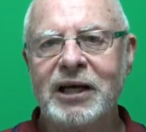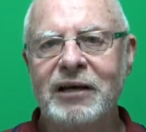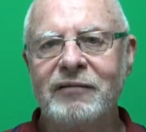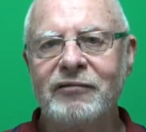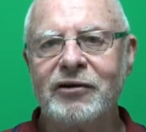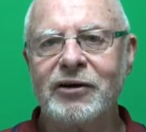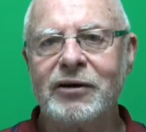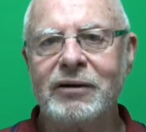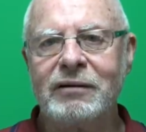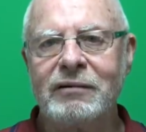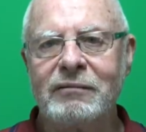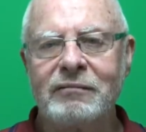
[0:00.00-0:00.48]

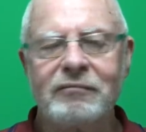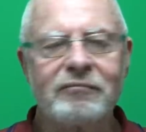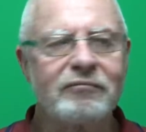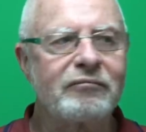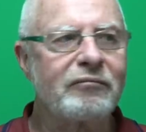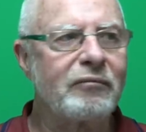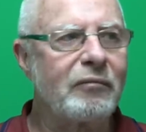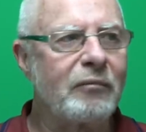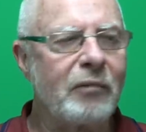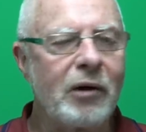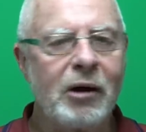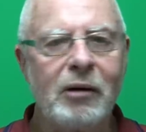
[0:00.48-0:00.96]
even
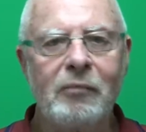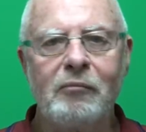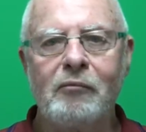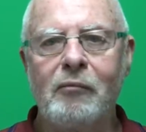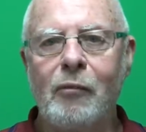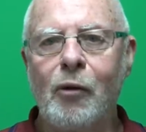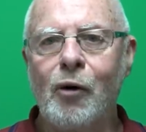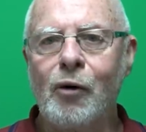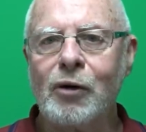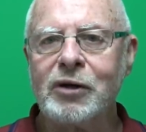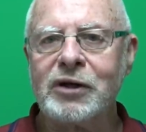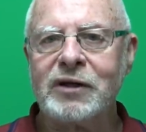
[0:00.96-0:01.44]

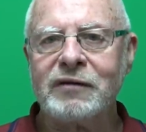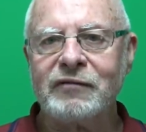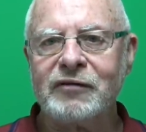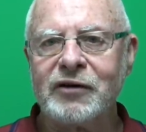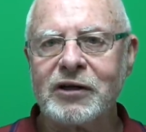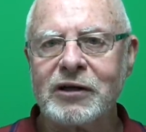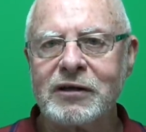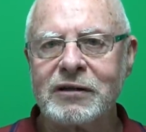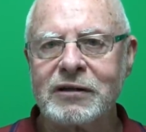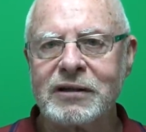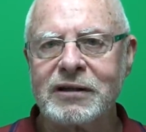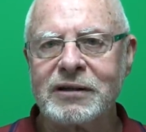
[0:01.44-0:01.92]
more
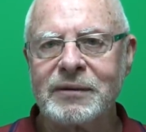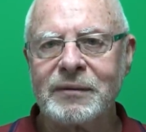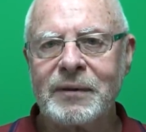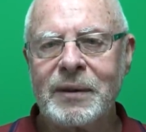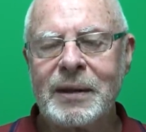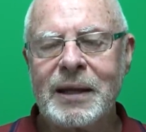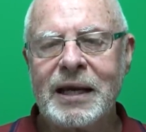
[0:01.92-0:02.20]
difficult.